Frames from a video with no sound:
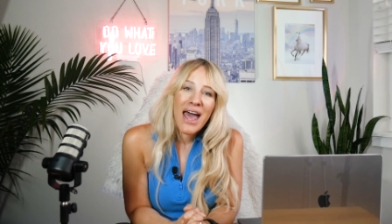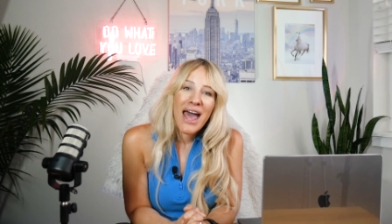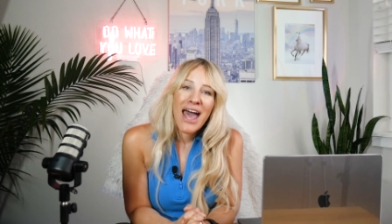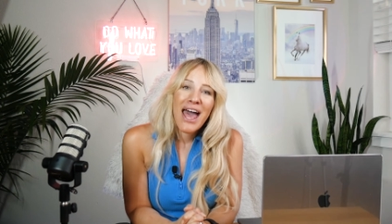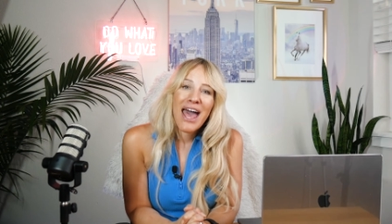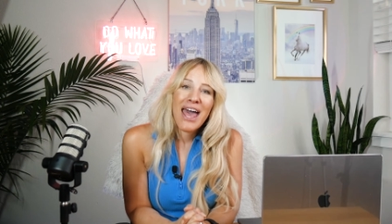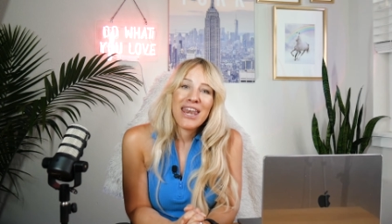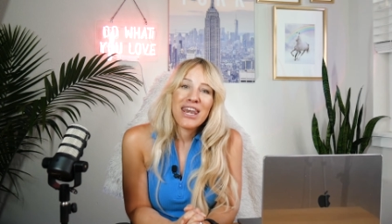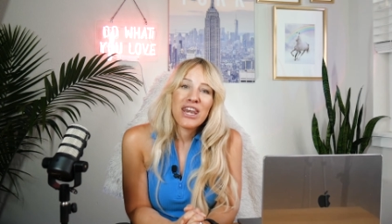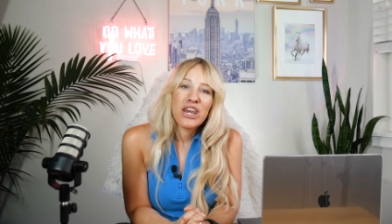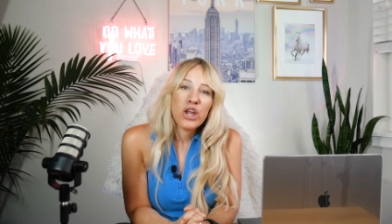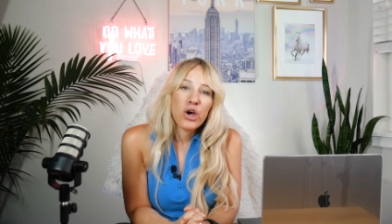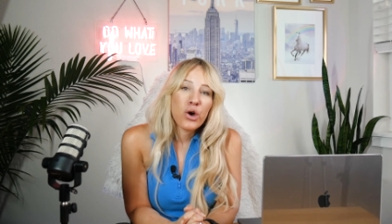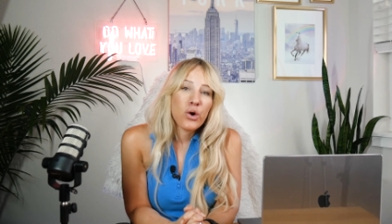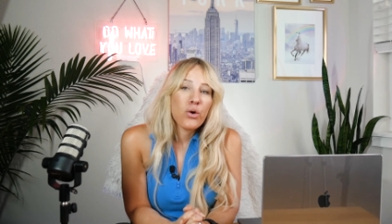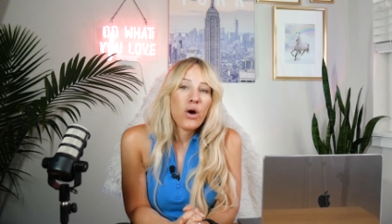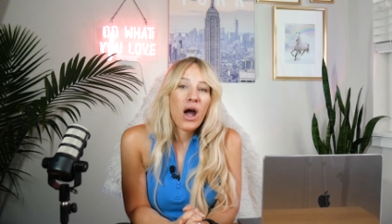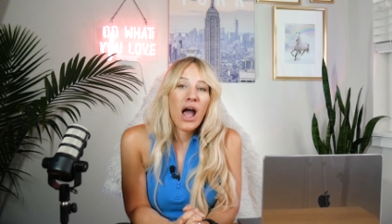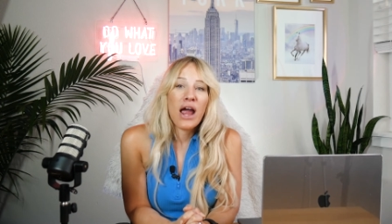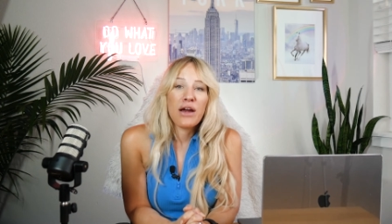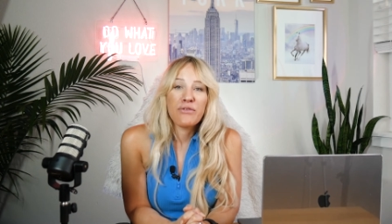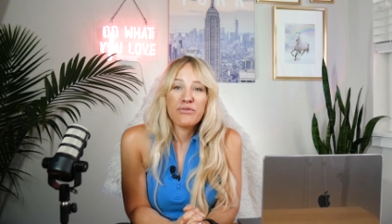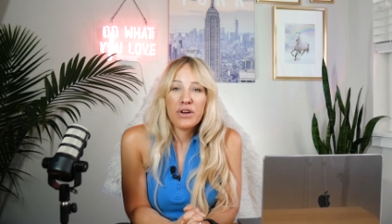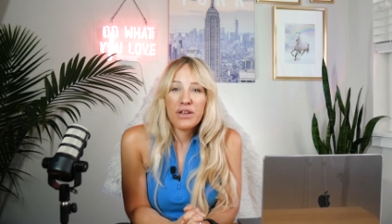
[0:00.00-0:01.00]
and know
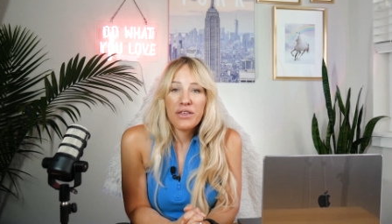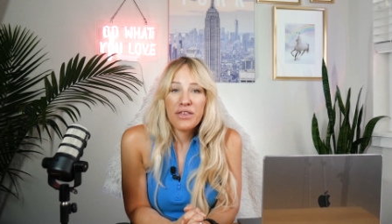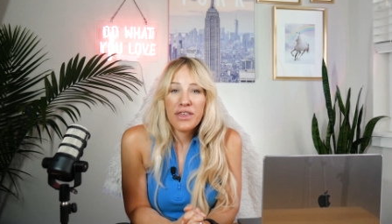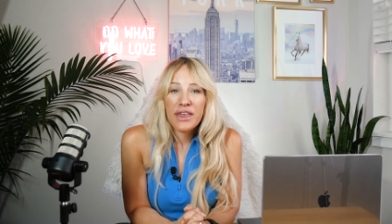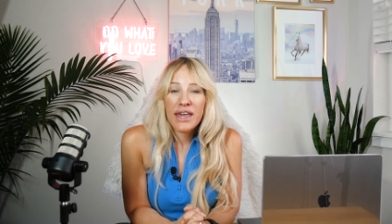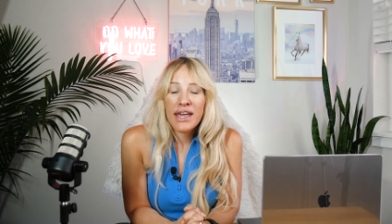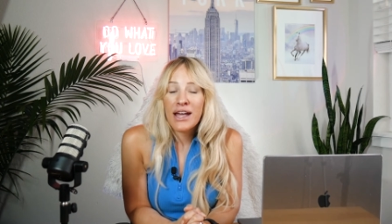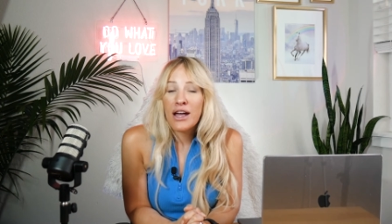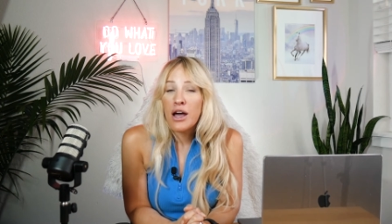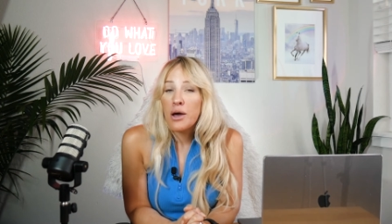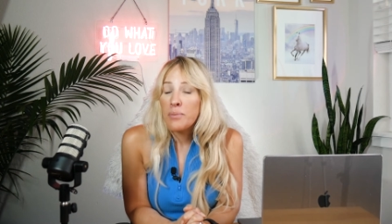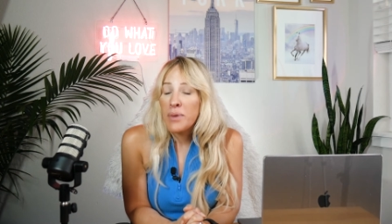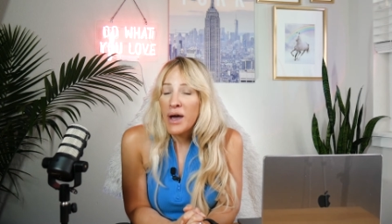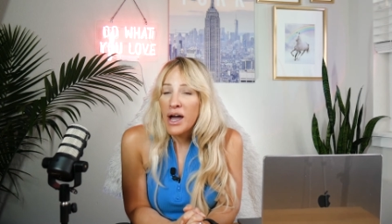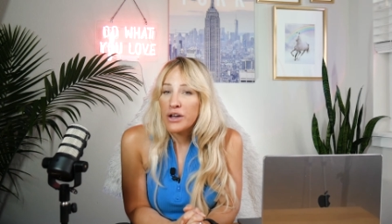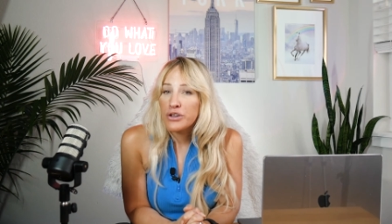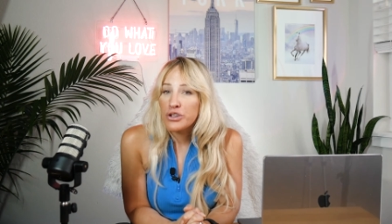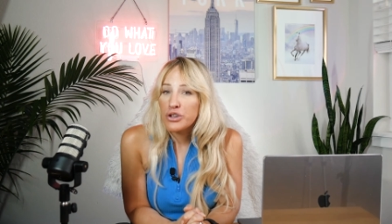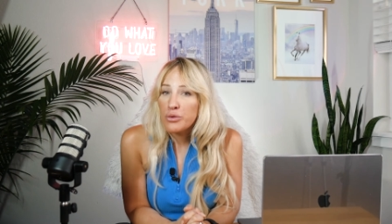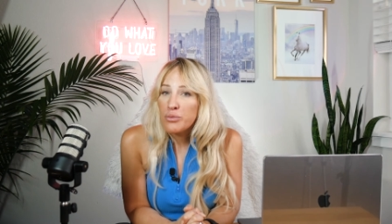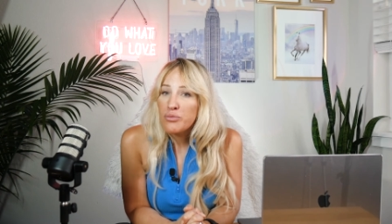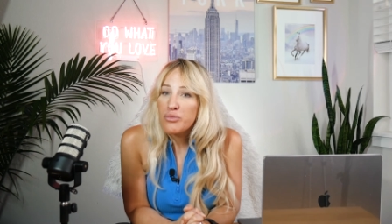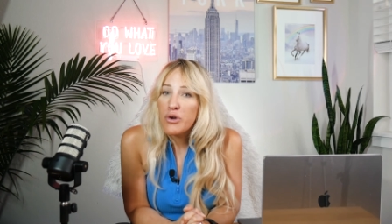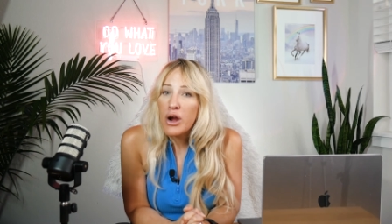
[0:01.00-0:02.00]
everything about
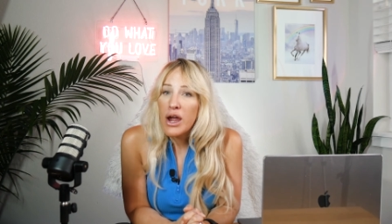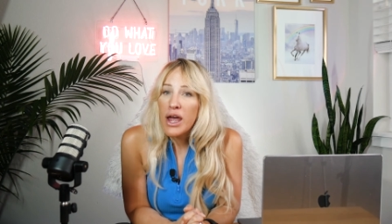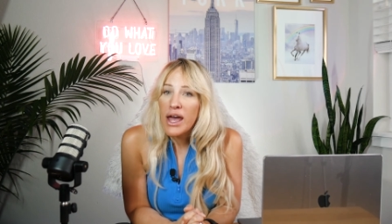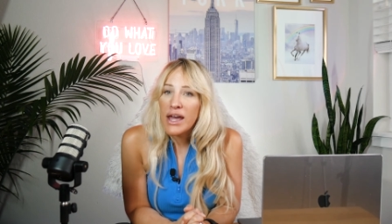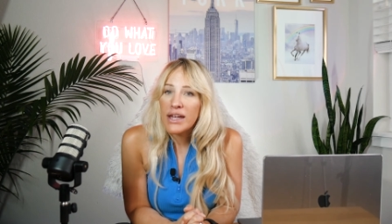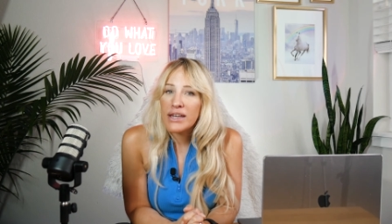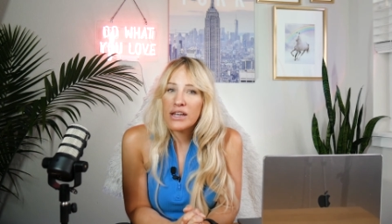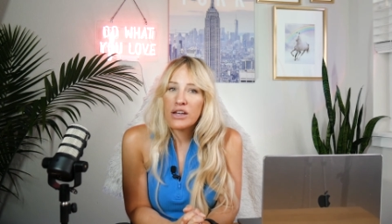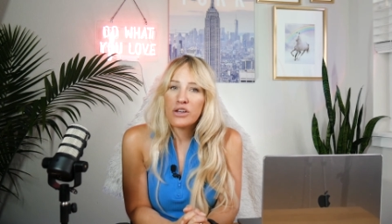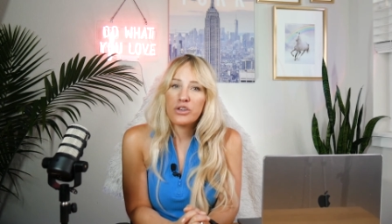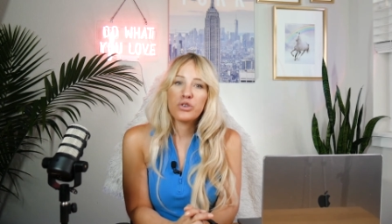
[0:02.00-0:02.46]
your brand.